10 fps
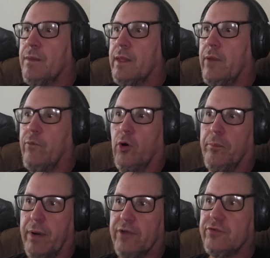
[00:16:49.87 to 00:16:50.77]
and
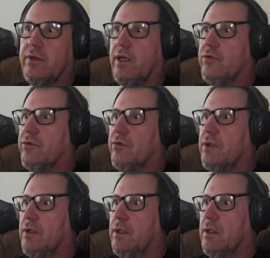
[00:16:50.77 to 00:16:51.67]
robustness.
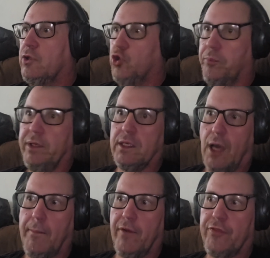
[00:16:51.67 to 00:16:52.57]
You
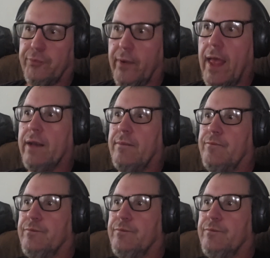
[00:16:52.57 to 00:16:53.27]
become a threat